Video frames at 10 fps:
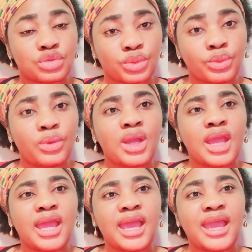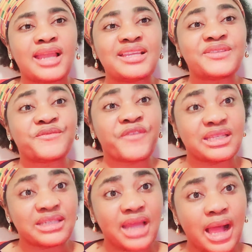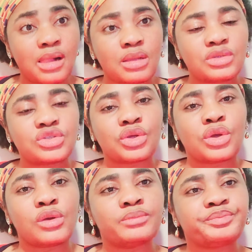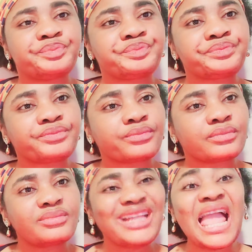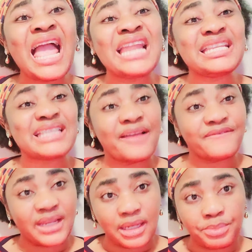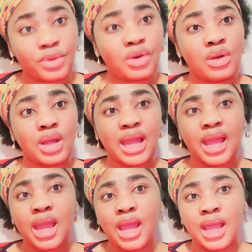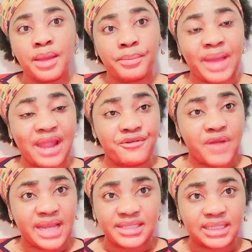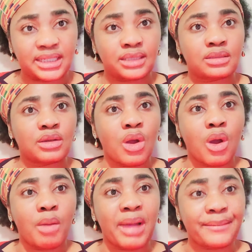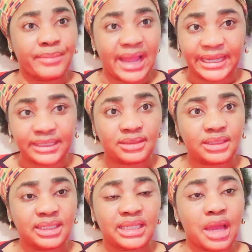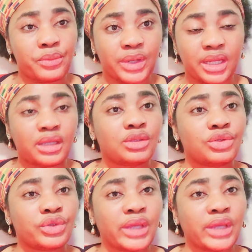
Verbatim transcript: too. And it's fertile, so, and it's available by renting or by buying. Either way, you